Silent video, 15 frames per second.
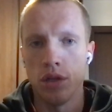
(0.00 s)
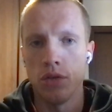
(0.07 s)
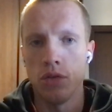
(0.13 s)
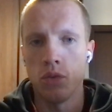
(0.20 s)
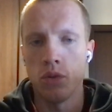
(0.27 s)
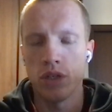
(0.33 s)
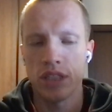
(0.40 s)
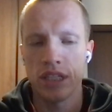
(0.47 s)

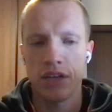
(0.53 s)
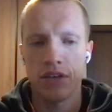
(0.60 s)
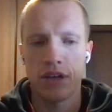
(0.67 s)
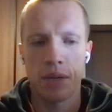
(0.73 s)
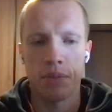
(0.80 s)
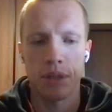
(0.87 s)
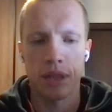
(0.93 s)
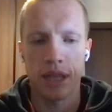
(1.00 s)
was there a
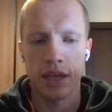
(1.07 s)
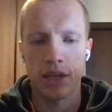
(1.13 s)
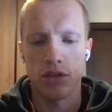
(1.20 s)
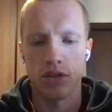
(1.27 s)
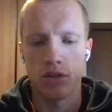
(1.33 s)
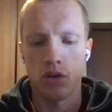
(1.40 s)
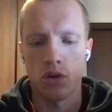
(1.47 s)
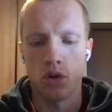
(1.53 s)

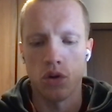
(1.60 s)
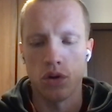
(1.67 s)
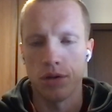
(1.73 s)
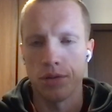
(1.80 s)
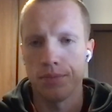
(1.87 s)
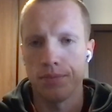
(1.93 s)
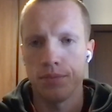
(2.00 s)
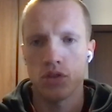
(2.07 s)
player
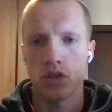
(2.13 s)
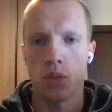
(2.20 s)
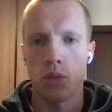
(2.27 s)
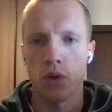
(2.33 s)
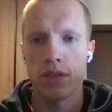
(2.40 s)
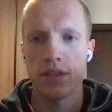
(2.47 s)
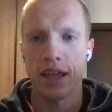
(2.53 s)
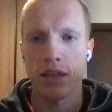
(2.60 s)
or
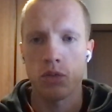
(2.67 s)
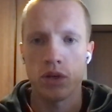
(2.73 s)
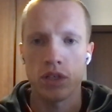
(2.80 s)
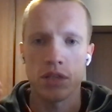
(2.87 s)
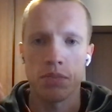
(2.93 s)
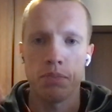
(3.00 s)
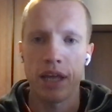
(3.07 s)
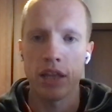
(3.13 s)
someone that
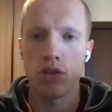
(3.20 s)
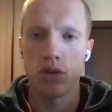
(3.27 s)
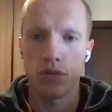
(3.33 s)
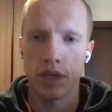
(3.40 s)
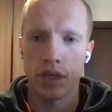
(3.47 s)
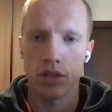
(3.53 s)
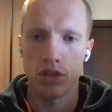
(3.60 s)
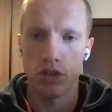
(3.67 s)
was
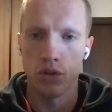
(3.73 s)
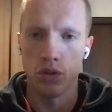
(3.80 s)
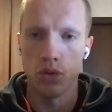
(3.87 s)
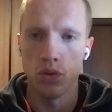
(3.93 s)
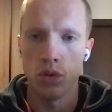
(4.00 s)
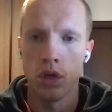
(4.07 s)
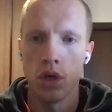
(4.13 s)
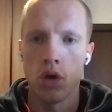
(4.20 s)
mentoring
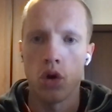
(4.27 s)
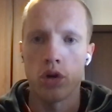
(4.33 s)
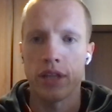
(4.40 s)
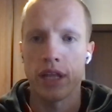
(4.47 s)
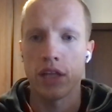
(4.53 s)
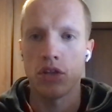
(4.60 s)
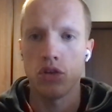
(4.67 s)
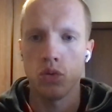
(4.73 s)
you, or
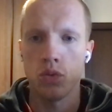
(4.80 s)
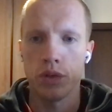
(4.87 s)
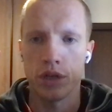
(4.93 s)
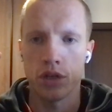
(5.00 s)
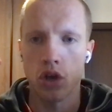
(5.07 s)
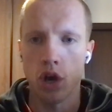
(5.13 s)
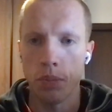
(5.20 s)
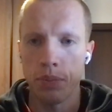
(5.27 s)
that you were
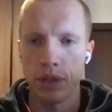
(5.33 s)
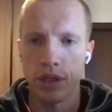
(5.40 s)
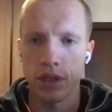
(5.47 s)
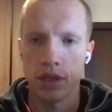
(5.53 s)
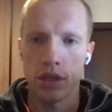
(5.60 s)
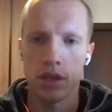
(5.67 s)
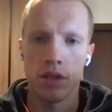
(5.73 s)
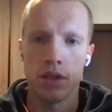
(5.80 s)

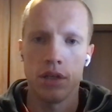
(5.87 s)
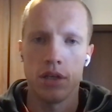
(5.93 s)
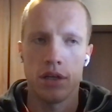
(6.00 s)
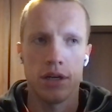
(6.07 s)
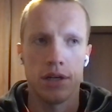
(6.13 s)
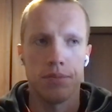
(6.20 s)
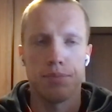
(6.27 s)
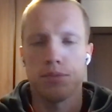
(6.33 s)
copying
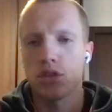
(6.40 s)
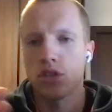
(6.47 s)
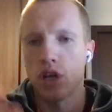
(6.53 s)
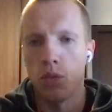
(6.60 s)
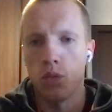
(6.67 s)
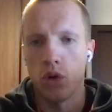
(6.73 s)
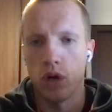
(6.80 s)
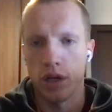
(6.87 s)

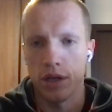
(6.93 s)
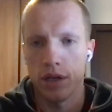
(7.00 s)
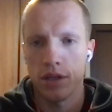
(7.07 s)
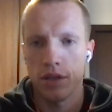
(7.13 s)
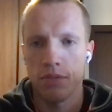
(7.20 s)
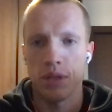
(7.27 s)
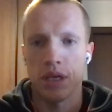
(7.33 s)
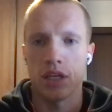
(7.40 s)
someone
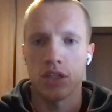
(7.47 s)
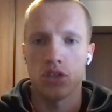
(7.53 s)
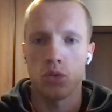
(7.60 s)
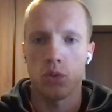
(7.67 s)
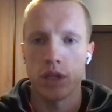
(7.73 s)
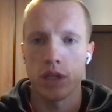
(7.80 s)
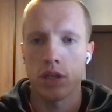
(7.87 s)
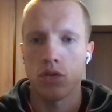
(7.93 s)
because you
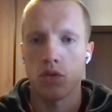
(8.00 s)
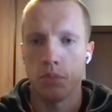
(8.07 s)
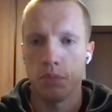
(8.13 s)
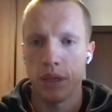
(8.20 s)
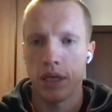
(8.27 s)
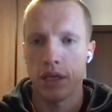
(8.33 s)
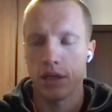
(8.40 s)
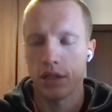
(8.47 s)
wanted to
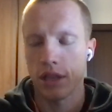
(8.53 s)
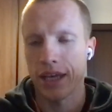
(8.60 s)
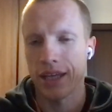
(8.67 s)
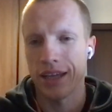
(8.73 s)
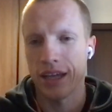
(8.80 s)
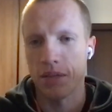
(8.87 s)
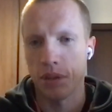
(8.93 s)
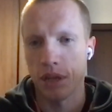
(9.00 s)
be like
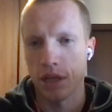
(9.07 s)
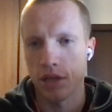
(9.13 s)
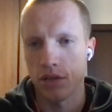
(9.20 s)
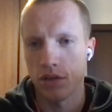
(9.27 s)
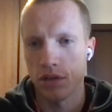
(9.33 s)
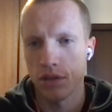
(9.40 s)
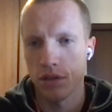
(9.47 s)
that player?